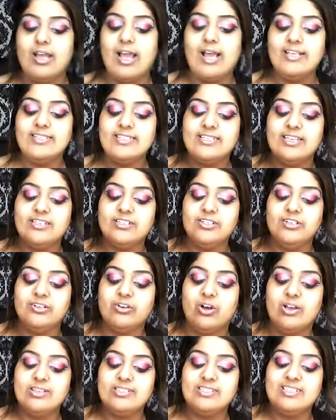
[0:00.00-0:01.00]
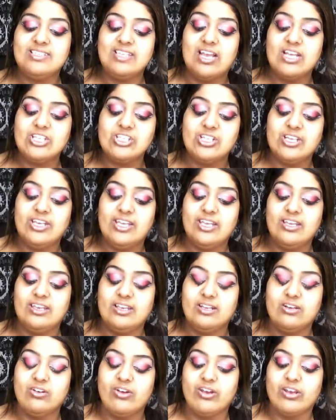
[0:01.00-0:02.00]
As I said to you guys, this is actually
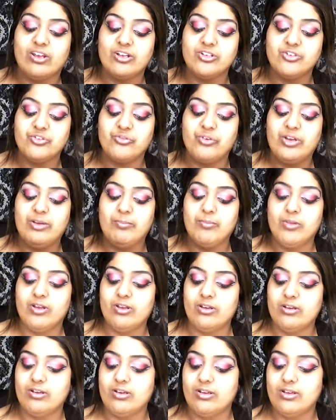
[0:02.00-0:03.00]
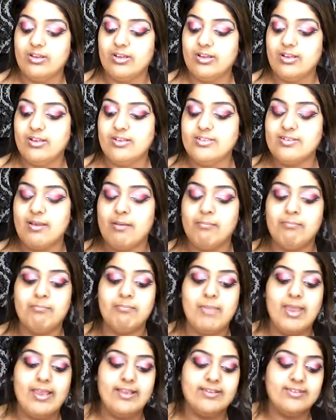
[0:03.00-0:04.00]
like a treatment. It's
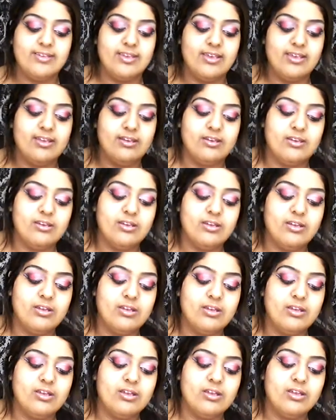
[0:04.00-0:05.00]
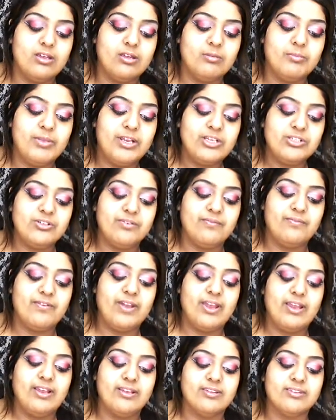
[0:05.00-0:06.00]
amazing. Makes your
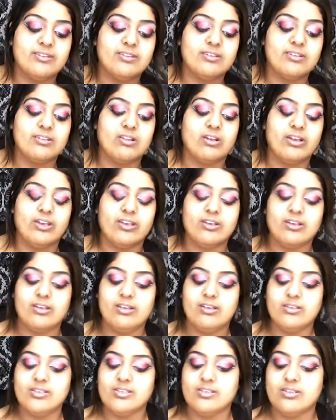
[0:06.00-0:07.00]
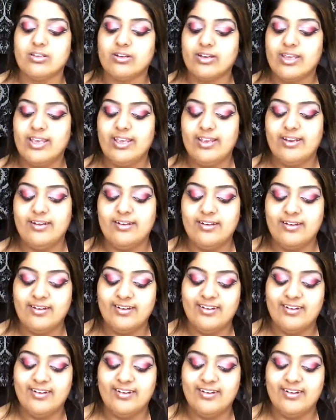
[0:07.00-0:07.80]
face like suck in.